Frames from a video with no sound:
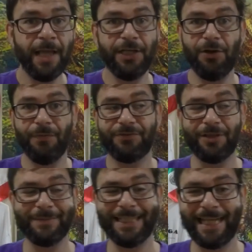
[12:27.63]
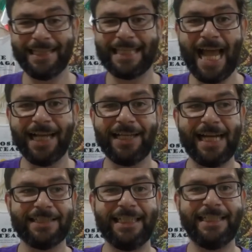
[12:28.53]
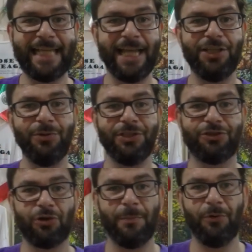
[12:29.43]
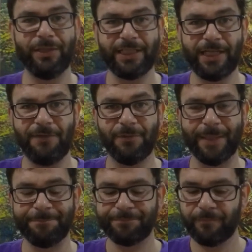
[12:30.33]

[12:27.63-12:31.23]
you know, something like that could actually get you in trouble with the government.